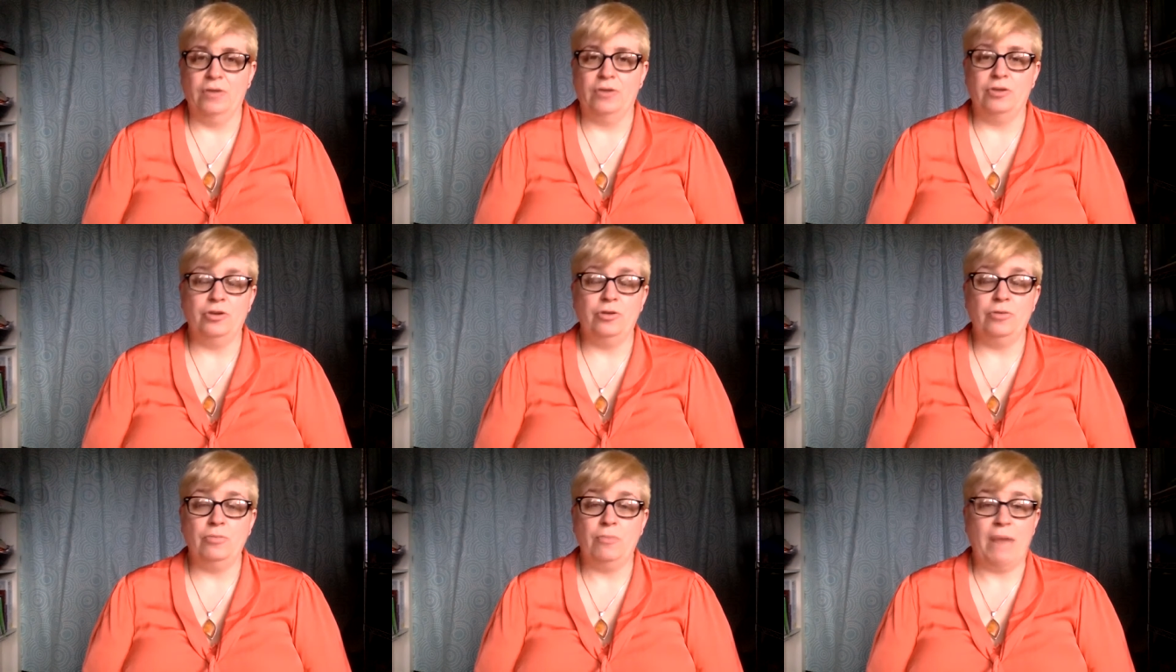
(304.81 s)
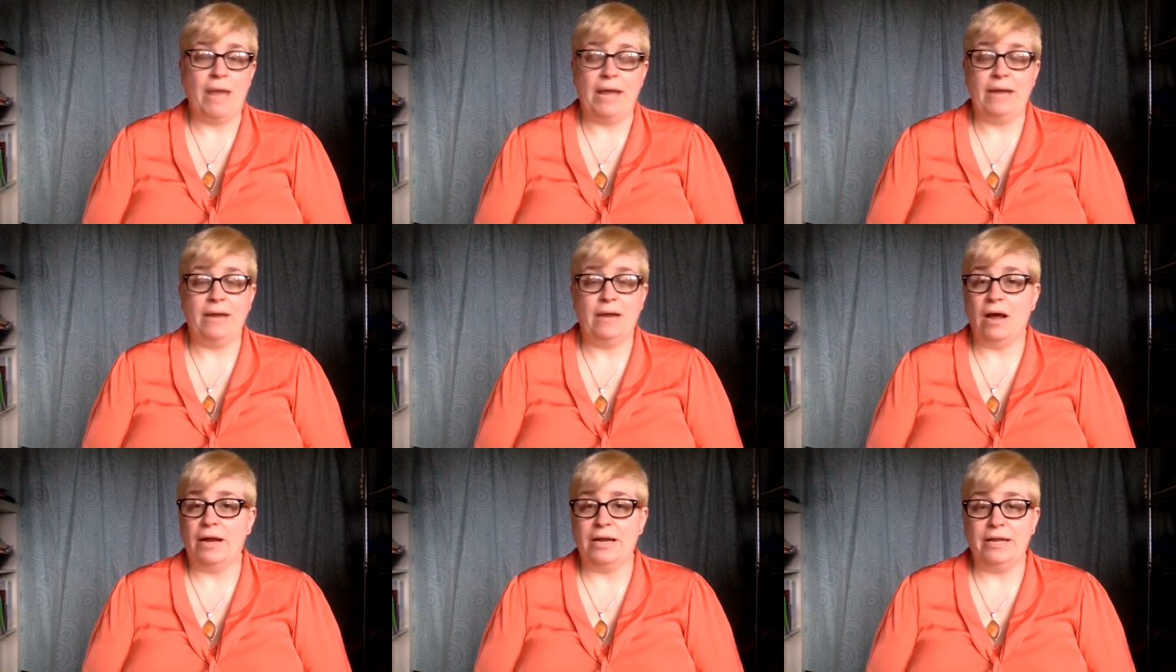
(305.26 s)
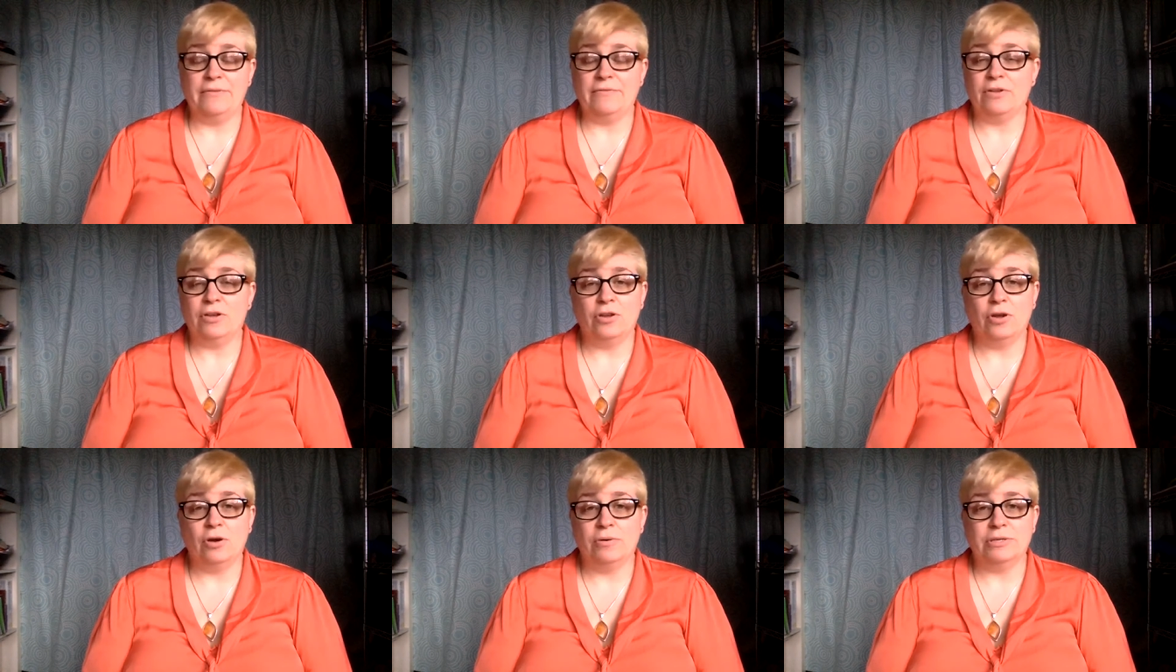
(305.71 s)
You may not
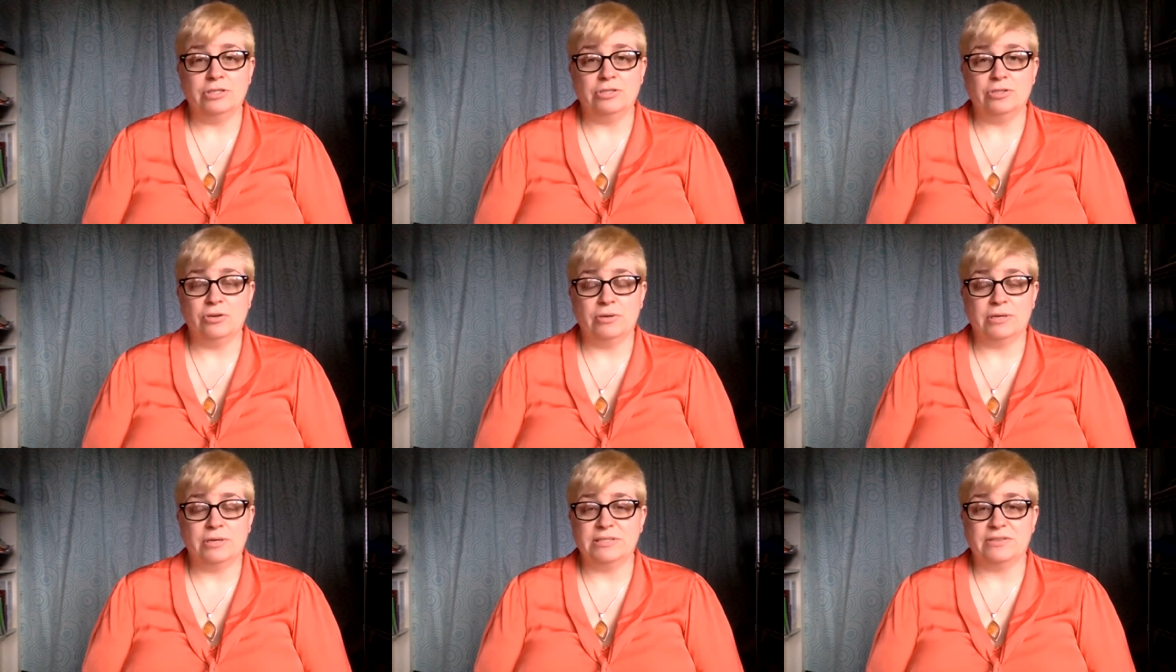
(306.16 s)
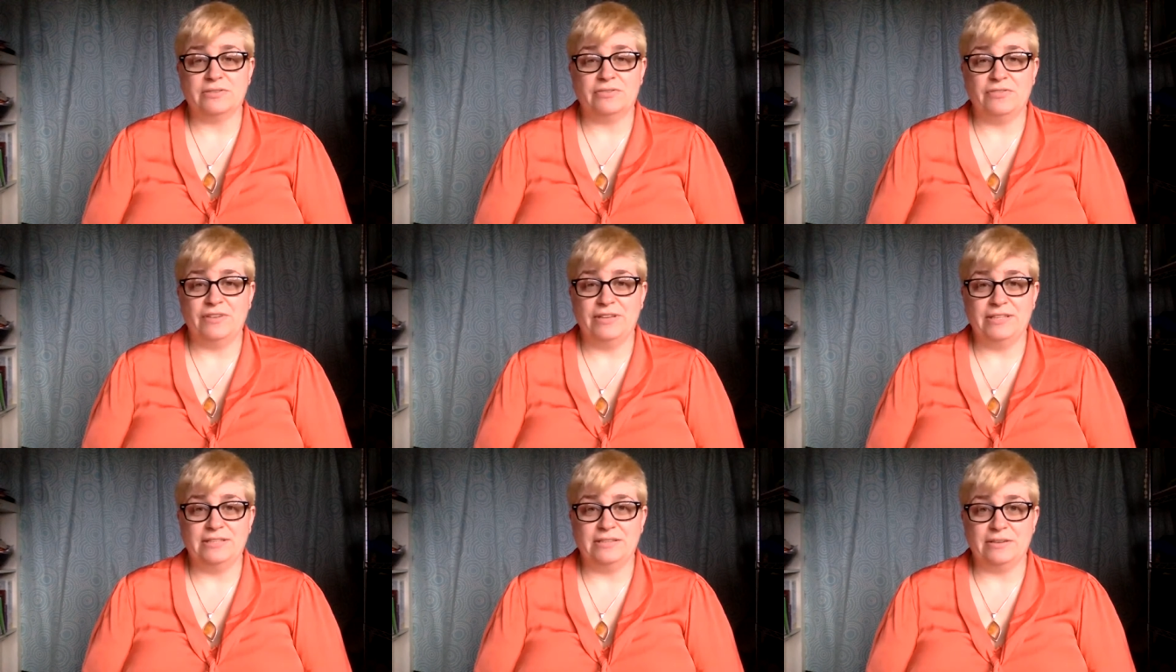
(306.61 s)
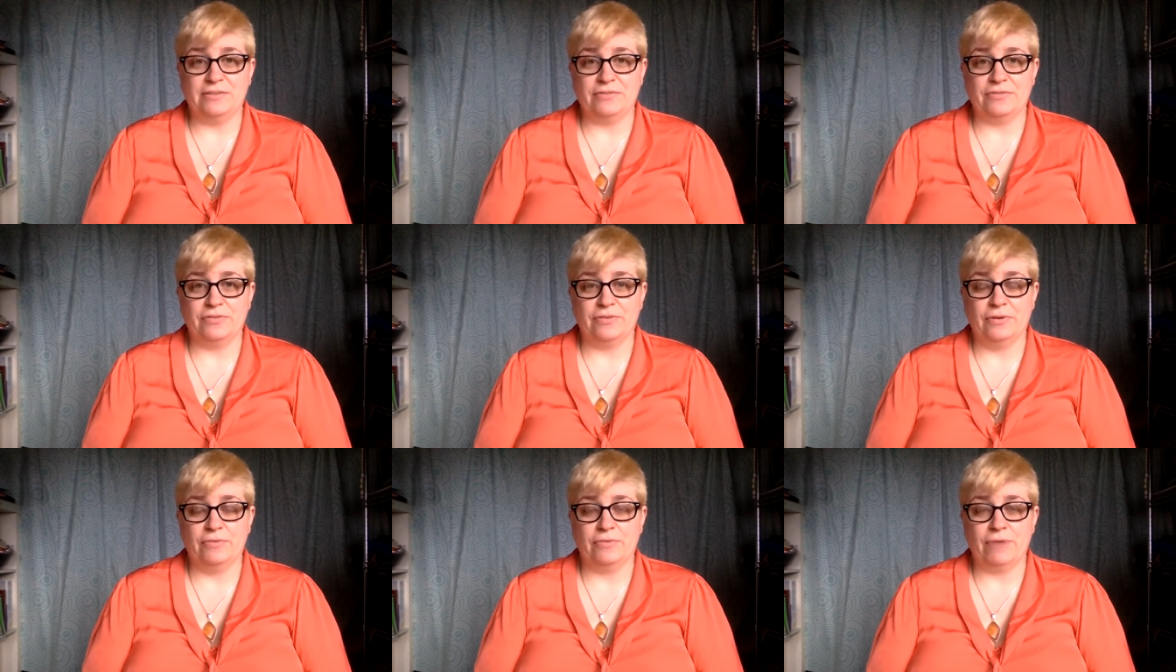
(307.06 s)
even know a joke is offensive,
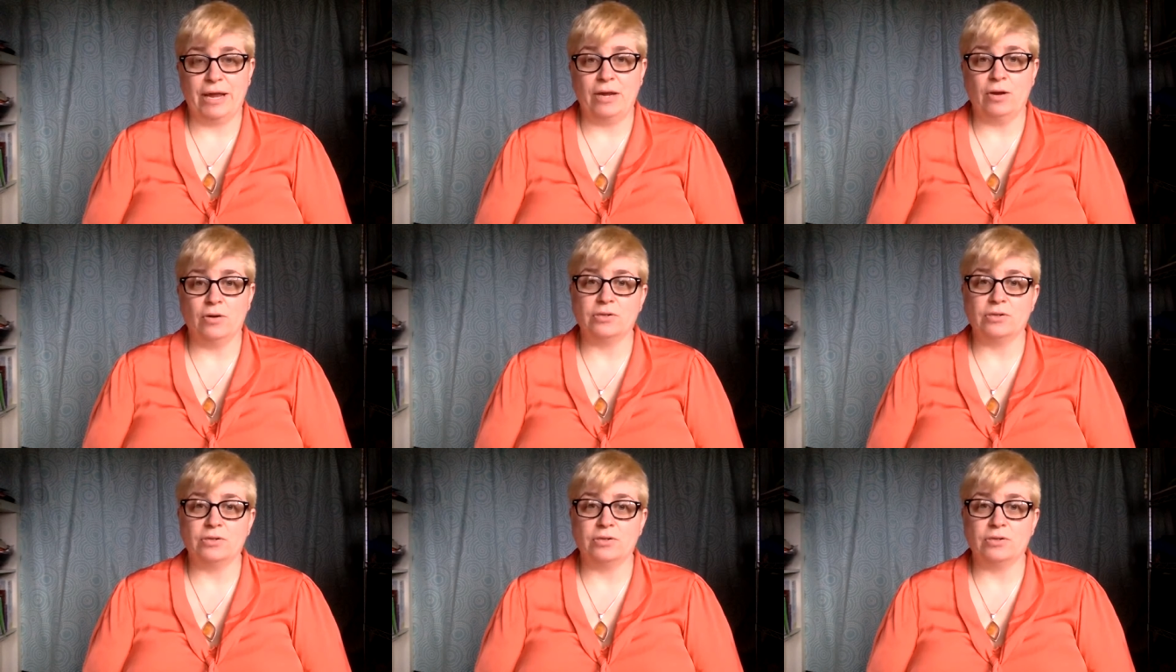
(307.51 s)
right?